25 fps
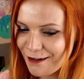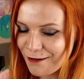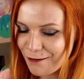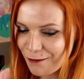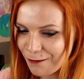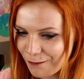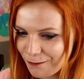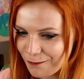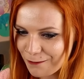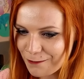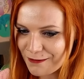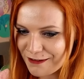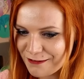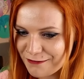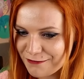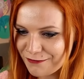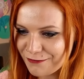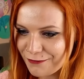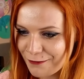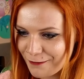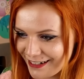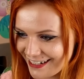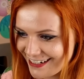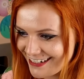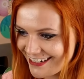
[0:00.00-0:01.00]
all with
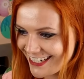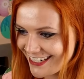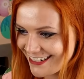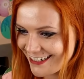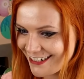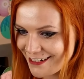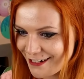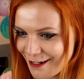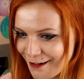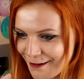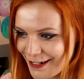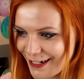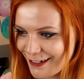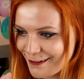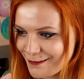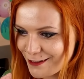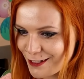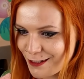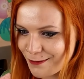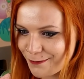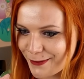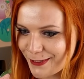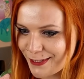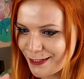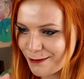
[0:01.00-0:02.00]
voices, no
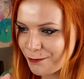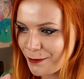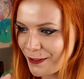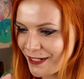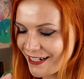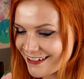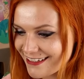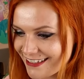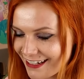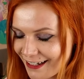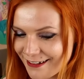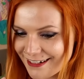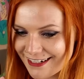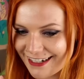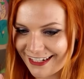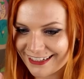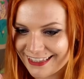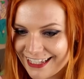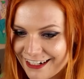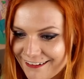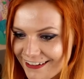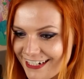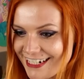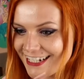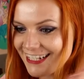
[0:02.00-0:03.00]
instruments, but it sounds like
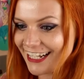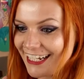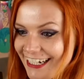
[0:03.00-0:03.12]
there is,